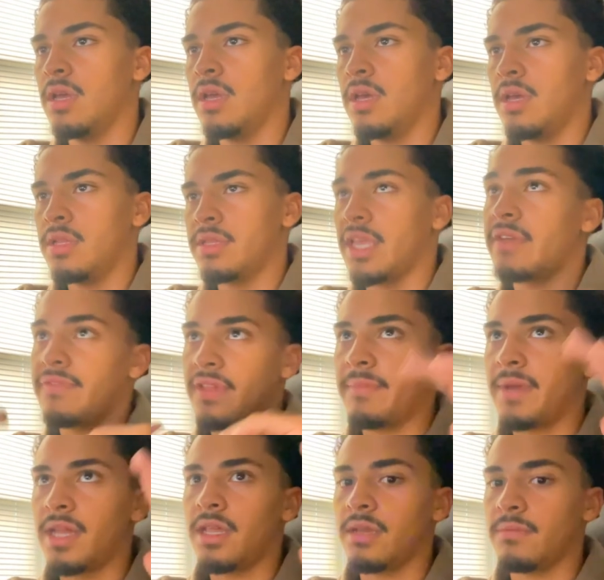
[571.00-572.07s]
Thankfully, I'm
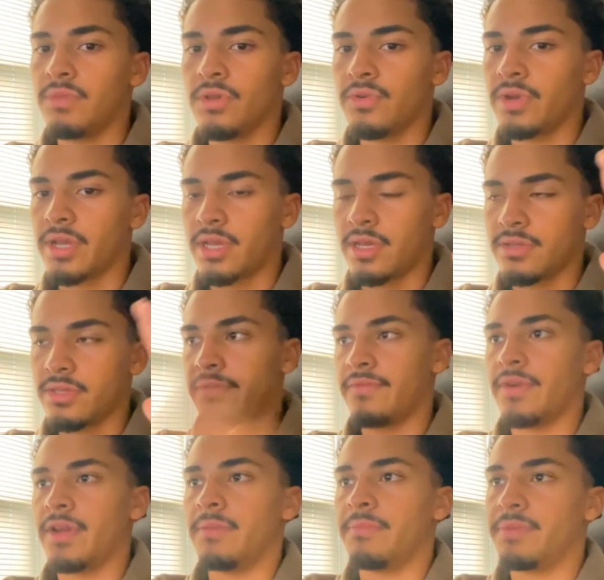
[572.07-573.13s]
not like blowing accounts left and
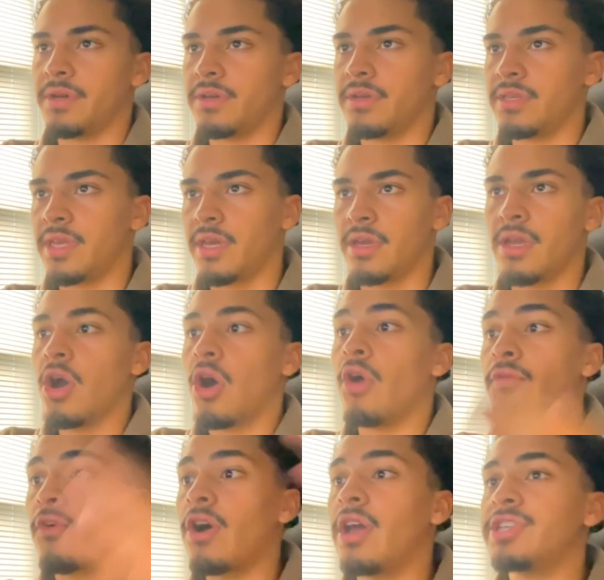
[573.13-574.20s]
right, but yeah.
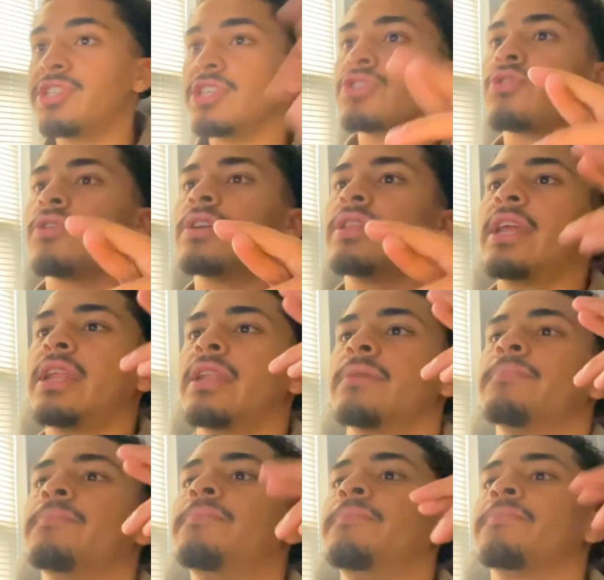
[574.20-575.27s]
Overall, it's just correlating.
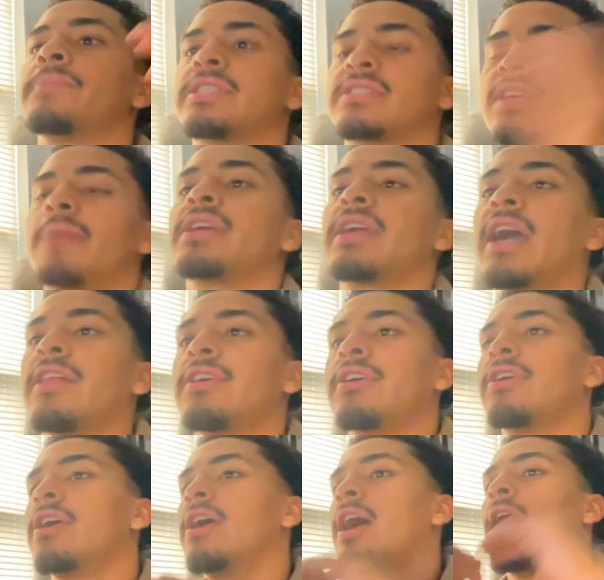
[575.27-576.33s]
It's coming
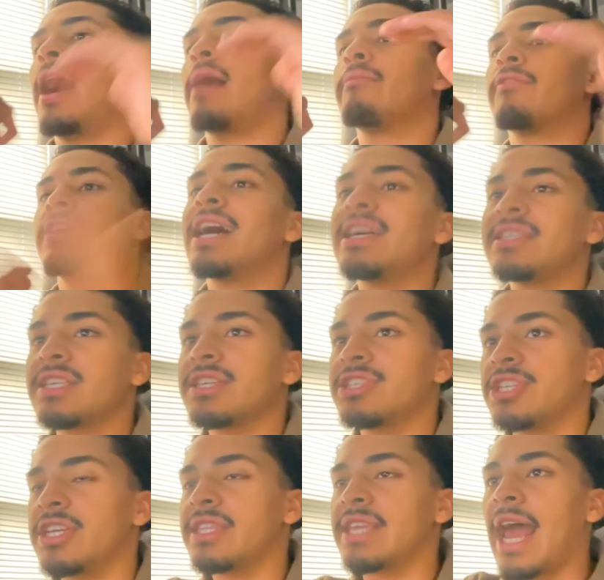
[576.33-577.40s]
together. I'm realizing
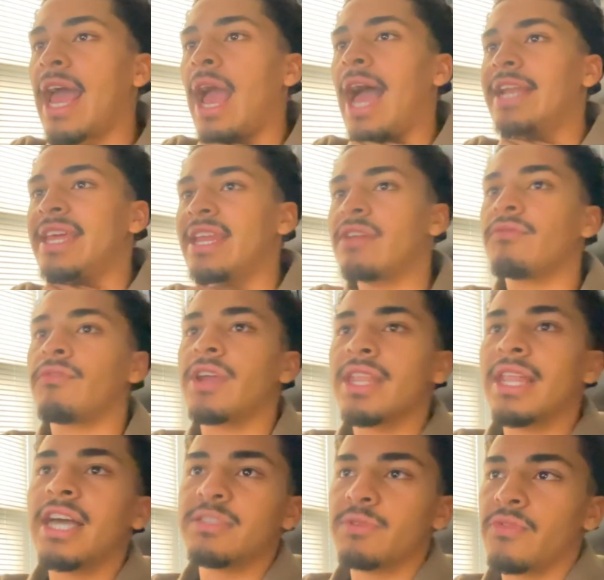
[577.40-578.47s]
shit that I didn't
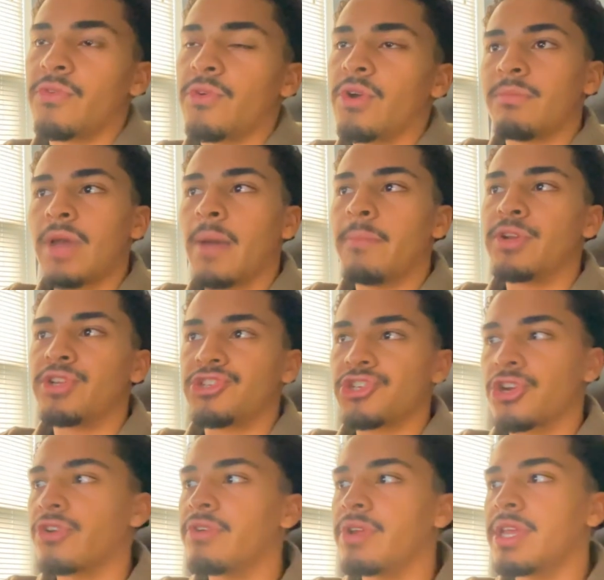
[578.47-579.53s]
realize before, and I'm
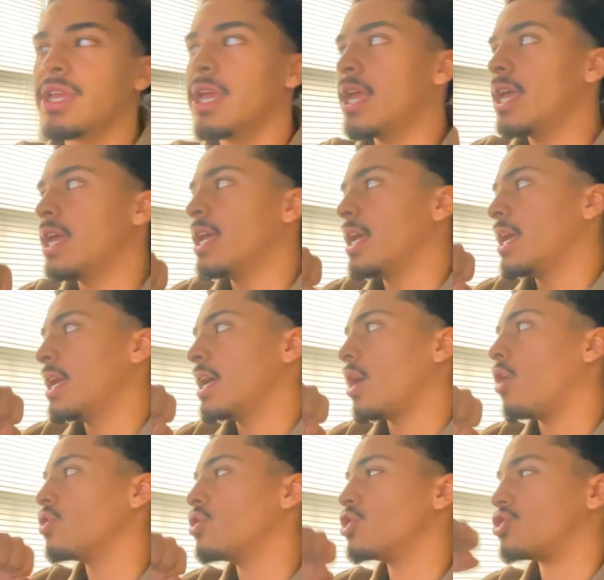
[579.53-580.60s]
maturing
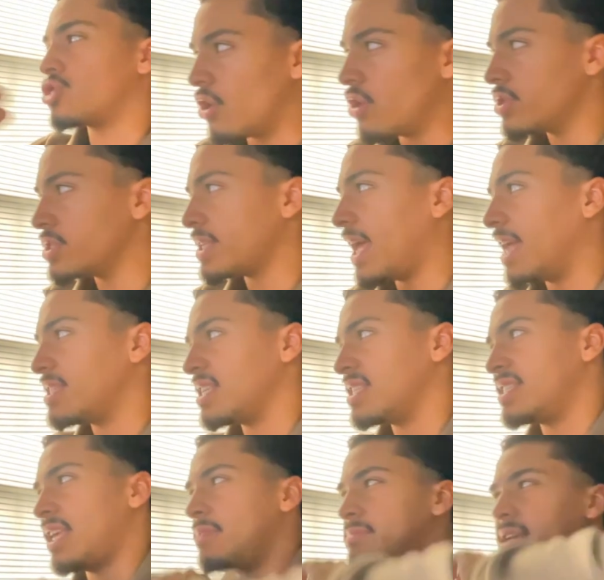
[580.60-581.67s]
on the charts at the
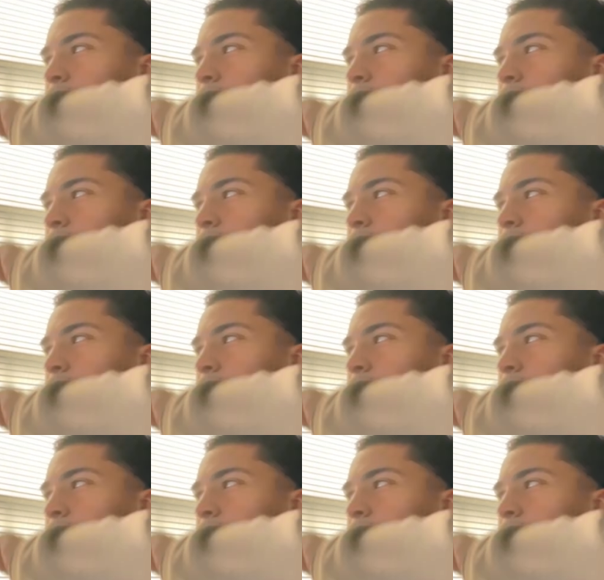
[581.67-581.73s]
same time as